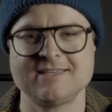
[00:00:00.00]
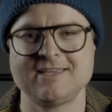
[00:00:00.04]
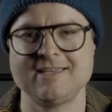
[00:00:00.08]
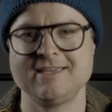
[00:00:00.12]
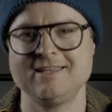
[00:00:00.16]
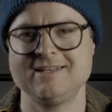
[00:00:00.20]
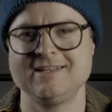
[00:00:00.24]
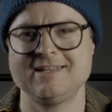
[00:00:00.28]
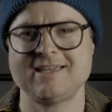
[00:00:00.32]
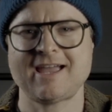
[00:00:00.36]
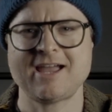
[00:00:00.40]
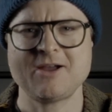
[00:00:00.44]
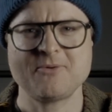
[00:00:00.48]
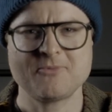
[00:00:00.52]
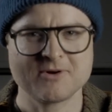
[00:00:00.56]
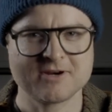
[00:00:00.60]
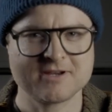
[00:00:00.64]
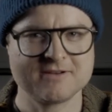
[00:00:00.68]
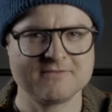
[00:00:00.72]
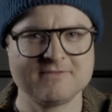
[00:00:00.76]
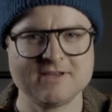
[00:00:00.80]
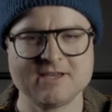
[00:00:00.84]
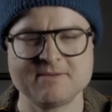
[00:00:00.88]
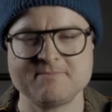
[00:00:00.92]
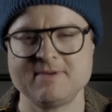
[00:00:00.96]
and I work
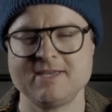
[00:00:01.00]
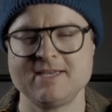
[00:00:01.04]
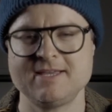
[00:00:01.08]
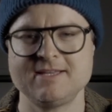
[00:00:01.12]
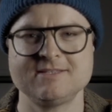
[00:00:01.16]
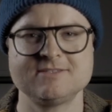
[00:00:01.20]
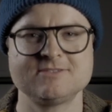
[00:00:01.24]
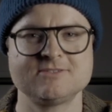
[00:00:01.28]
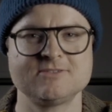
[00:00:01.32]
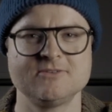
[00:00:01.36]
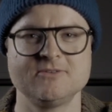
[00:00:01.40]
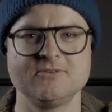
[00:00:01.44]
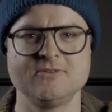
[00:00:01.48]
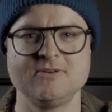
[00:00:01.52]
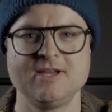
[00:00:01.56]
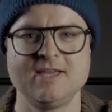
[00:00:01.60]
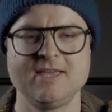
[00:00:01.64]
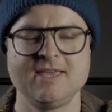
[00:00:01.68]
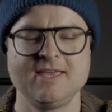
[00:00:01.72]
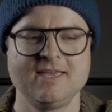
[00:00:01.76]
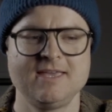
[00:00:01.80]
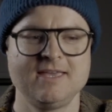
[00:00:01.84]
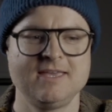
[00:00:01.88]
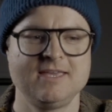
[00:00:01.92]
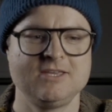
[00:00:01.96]
in vet med, so
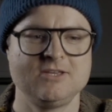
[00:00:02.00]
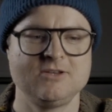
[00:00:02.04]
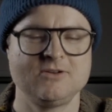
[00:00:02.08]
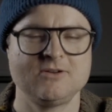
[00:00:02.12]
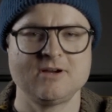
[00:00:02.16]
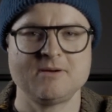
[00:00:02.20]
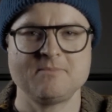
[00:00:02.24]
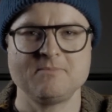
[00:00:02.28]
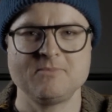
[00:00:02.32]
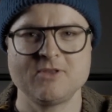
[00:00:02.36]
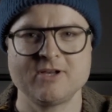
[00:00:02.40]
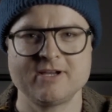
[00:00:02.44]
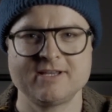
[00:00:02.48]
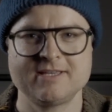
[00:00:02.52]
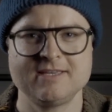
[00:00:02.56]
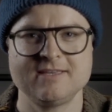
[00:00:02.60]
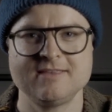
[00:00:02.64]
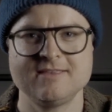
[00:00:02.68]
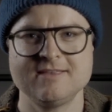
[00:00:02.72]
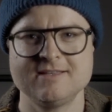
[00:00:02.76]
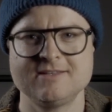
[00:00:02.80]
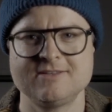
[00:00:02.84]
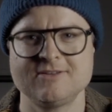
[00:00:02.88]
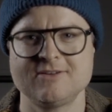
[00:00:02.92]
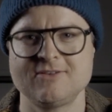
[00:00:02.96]
you know, I'm lucky
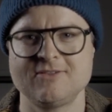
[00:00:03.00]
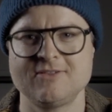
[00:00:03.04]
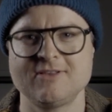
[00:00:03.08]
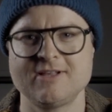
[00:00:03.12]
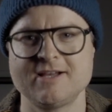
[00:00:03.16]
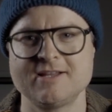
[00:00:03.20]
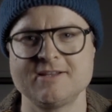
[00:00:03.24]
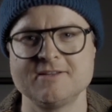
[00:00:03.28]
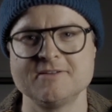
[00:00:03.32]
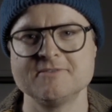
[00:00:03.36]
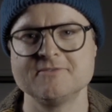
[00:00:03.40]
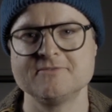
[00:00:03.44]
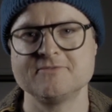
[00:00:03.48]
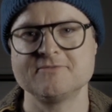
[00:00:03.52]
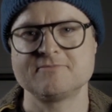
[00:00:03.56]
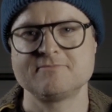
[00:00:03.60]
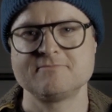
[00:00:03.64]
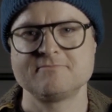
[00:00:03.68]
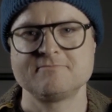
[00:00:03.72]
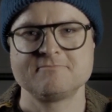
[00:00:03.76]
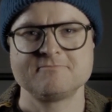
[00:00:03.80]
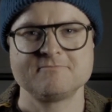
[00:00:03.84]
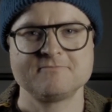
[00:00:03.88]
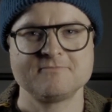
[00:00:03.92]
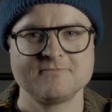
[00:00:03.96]
that a lot of
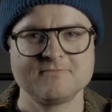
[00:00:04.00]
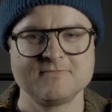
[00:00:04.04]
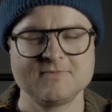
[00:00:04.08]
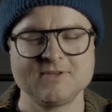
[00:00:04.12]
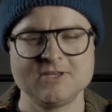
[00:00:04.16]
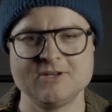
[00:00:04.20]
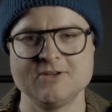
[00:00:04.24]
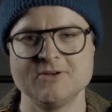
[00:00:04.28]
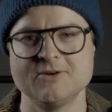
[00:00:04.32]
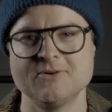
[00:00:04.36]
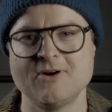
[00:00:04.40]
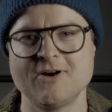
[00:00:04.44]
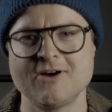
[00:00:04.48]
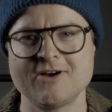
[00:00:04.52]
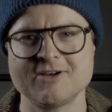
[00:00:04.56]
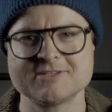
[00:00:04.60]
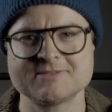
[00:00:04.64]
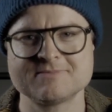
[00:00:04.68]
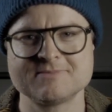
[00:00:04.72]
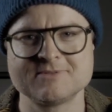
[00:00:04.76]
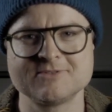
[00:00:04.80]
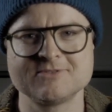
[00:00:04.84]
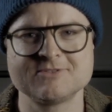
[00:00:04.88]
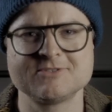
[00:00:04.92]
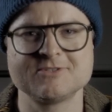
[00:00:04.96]

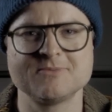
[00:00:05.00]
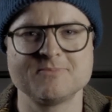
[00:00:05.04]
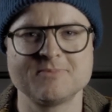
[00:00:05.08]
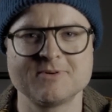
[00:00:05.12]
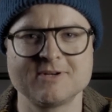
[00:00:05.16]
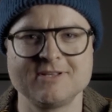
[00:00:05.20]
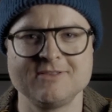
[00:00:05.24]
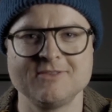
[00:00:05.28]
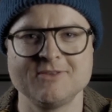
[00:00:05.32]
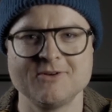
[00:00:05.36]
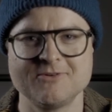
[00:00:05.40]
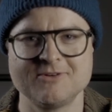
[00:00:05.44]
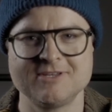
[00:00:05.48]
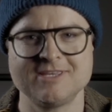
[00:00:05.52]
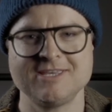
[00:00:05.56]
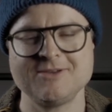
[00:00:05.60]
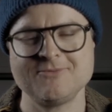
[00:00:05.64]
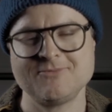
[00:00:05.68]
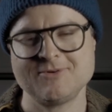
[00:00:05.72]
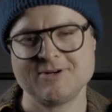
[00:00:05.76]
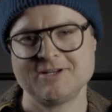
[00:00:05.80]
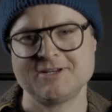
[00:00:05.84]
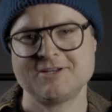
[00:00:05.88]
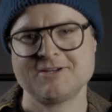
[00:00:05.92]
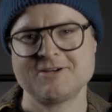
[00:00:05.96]
hospitals are pretty low key
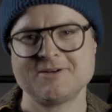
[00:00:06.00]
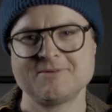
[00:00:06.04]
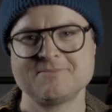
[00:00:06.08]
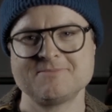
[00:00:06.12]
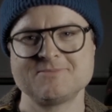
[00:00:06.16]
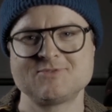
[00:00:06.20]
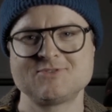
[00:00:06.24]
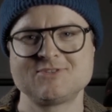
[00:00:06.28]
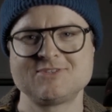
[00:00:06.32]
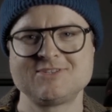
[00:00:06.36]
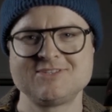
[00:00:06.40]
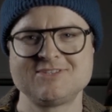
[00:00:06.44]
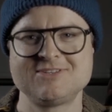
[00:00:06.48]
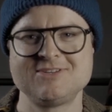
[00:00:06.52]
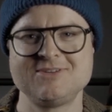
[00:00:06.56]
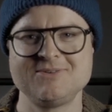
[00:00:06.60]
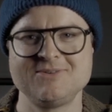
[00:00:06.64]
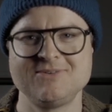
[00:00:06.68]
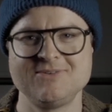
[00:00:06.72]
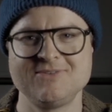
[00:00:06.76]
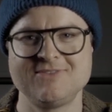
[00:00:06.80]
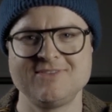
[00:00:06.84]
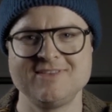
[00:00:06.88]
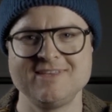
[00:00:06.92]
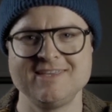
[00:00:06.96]
when it comes
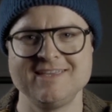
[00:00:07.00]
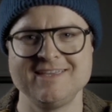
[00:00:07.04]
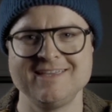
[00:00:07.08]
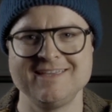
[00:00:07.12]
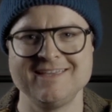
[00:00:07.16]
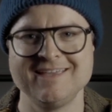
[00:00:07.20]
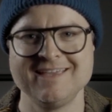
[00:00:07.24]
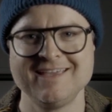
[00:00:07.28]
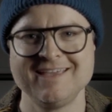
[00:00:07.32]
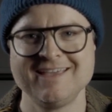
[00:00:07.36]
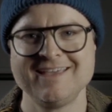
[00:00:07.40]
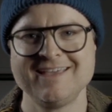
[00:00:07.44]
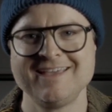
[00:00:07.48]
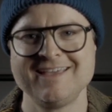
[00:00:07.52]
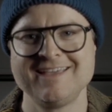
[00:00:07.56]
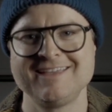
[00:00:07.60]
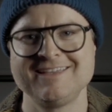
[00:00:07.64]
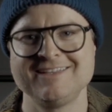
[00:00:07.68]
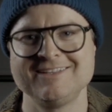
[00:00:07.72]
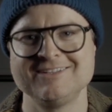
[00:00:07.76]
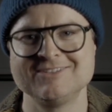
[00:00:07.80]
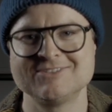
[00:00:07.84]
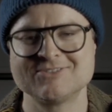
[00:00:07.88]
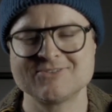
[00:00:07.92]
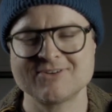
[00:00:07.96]
to the
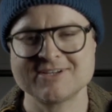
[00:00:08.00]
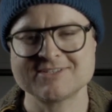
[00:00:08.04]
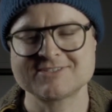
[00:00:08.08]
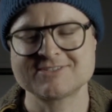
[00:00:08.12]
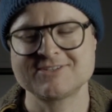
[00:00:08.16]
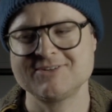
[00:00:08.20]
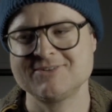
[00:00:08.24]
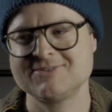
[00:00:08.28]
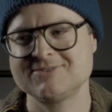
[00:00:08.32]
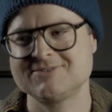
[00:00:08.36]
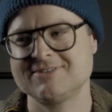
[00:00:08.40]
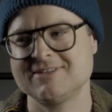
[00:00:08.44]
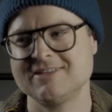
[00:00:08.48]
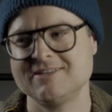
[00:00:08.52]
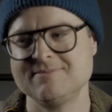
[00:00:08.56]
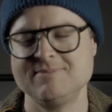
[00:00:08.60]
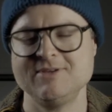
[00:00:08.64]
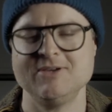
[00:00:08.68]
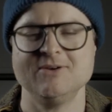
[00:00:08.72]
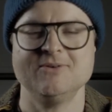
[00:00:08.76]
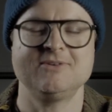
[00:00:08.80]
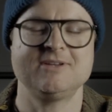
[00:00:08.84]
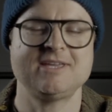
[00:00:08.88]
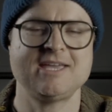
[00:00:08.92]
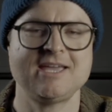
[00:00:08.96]
dress code, so they'd be
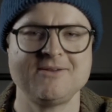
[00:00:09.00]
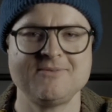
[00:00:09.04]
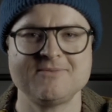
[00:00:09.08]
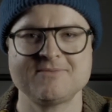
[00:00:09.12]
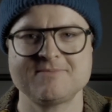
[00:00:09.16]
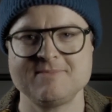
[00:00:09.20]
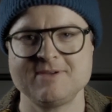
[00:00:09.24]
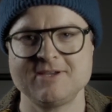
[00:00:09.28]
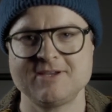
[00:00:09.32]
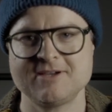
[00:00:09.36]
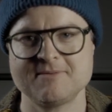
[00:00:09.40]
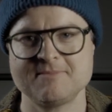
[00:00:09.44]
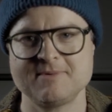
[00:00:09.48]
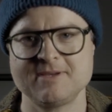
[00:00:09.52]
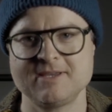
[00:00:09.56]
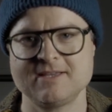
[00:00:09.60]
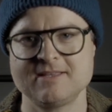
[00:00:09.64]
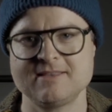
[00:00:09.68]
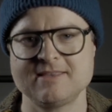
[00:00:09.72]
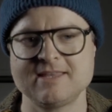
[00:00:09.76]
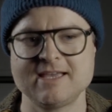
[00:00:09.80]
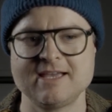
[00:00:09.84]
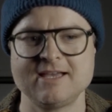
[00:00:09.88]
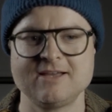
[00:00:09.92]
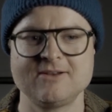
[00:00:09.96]
okay with me coming
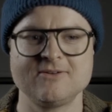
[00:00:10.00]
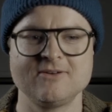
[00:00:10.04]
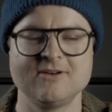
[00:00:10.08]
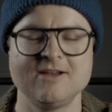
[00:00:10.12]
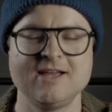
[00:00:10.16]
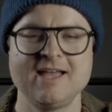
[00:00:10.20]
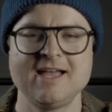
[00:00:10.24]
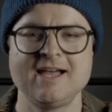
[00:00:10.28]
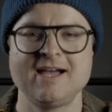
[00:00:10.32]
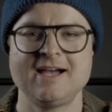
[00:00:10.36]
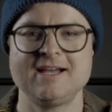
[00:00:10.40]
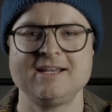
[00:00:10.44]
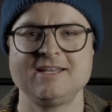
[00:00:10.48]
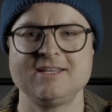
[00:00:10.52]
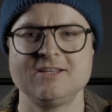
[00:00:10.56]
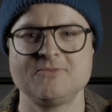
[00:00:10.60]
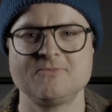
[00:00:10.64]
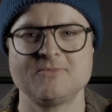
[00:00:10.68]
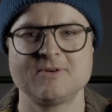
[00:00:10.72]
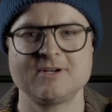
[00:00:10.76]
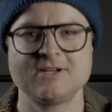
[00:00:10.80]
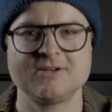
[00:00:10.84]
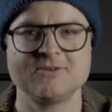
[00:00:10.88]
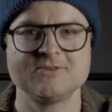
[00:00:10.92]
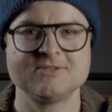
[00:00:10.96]
in that, or I didn't
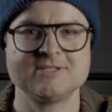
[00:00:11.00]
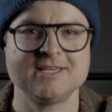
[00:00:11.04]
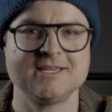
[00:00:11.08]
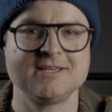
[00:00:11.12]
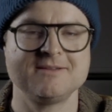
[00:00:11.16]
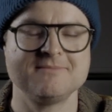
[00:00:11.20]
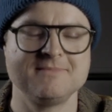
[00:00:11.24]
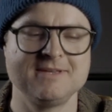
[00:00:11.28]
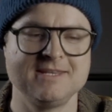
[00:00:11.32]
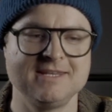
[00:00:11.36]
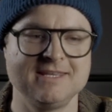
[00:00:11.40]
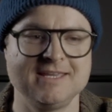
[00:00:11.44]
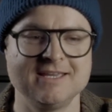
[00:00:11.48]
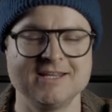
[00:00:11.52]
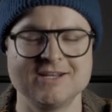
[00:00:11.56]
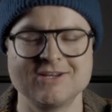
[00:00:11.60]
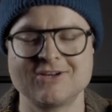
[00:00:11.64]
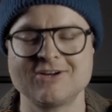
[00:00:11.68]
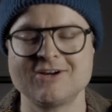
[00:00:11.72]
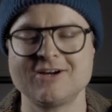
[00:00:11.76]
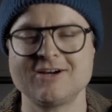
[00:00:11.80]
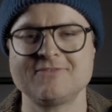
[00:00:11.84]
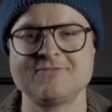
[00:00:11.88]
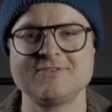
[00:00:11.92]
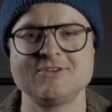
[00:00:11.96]
want to go take a meeting at a
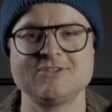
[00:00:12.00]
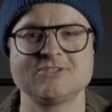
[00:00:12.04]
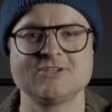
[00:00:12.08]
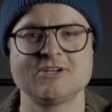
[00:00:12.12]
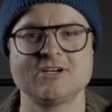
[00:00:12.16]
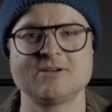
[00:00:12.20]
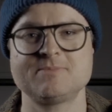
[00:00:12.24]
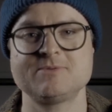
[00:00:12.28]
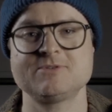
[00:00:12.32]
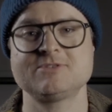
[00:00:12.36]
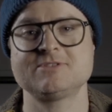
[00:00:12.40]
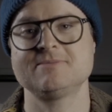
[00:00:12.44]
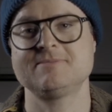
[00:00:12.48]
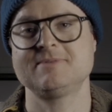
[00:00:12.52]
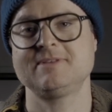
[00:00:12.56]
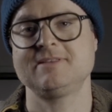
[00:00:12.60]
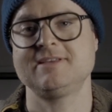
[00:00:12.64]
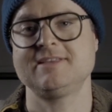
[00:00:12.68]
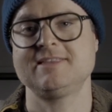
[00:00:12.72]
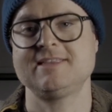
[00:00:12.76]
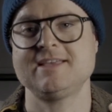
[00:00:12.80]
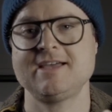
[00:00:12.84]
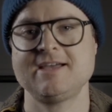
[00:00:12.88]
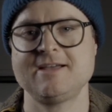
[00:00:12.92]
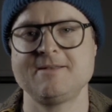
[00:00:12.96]
coffee shop or something
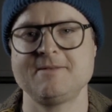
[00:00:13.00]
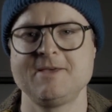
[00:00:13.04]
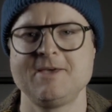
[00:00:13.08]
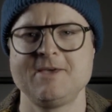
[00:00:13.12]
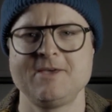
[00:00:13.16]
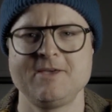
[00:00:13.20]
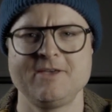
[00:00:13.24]
like that.